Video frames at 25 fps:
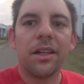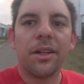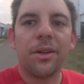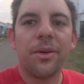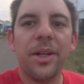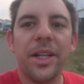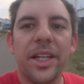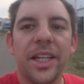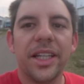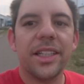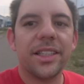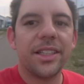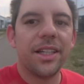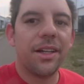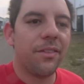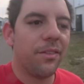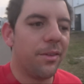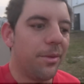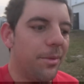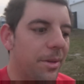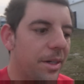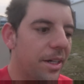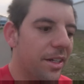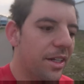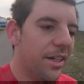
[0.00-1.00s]
Greetings,
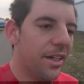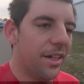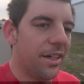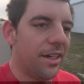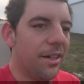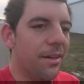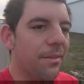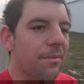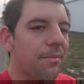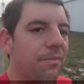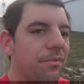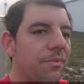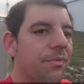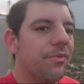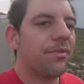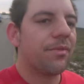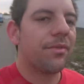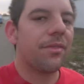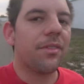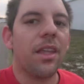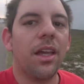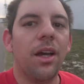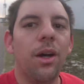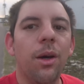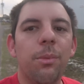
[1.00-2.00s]
everybody. Um,
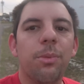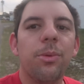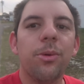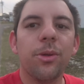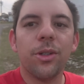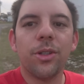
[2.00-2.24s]
hope